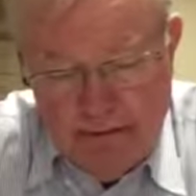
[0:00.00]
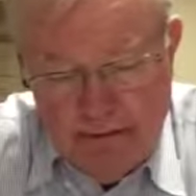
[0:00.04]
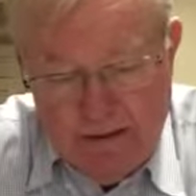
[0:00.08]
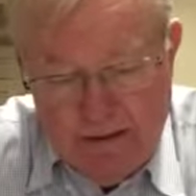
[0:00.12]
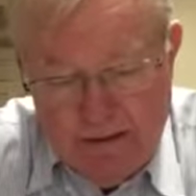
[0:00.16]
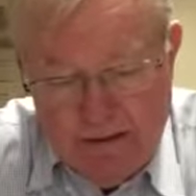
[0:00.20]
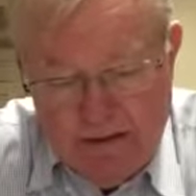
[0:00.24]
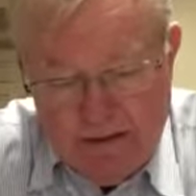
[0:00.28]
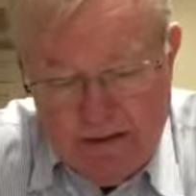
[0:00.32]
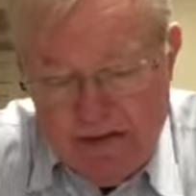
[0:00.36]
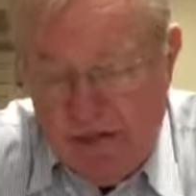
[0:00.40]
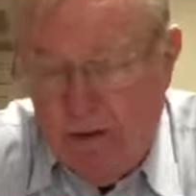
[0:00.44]

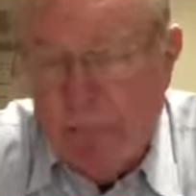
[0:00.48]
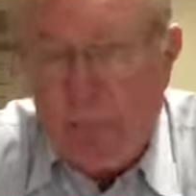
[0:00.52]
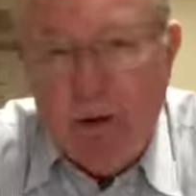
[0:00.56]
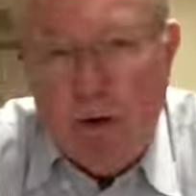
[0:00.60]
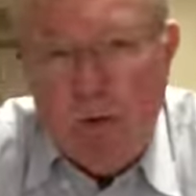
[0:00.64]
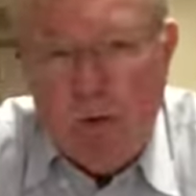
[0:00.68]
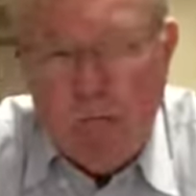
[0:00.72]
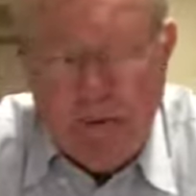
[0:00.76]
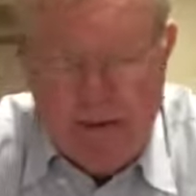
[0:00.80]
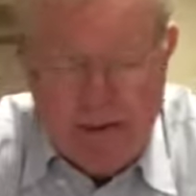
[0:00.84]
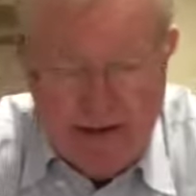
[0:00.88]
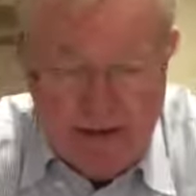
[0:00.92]
slip
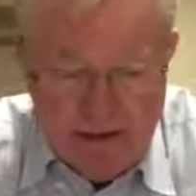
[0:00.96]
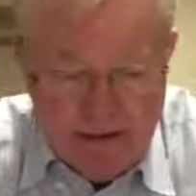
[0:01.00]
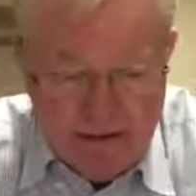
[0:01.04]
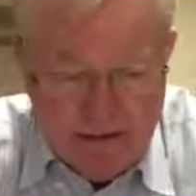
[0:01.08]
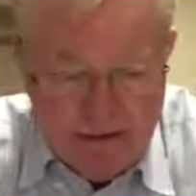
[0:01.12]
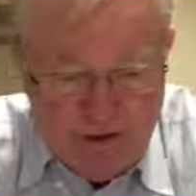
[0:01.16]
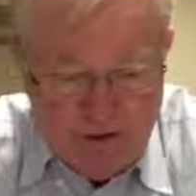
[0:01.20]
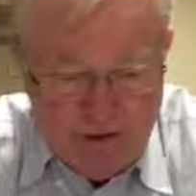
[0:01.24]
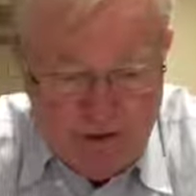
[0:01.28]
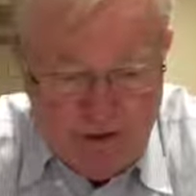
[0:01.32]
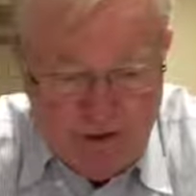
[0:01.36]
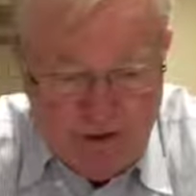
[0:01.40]
off the
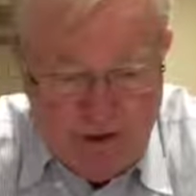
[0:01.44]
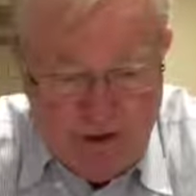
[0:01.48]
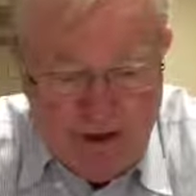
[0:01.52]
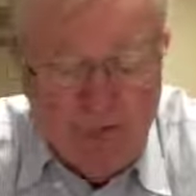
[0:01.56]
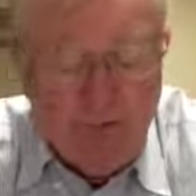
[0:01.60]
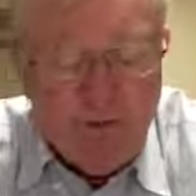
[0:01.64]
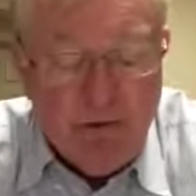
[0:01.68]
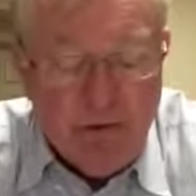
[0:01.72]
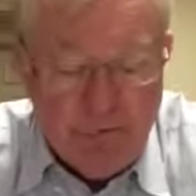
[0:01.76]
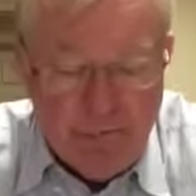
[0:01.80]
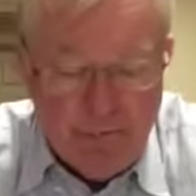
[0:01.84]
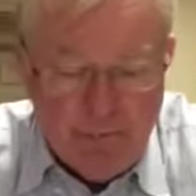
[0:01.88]
edge,
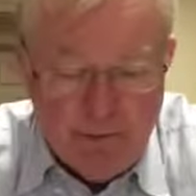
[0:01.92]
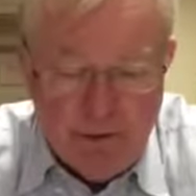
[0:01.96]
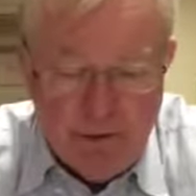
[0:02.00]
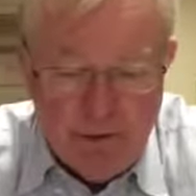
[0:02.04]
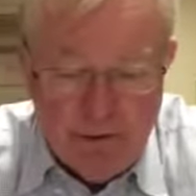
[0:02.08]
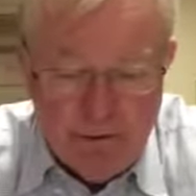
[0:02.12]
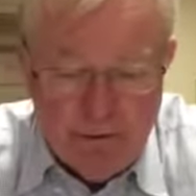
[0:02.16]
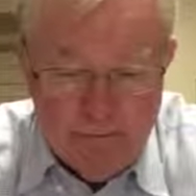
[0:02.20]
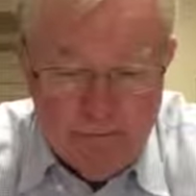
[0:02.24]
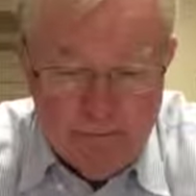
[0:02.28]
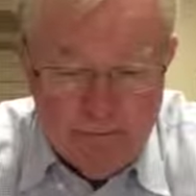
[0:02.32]
have an affair.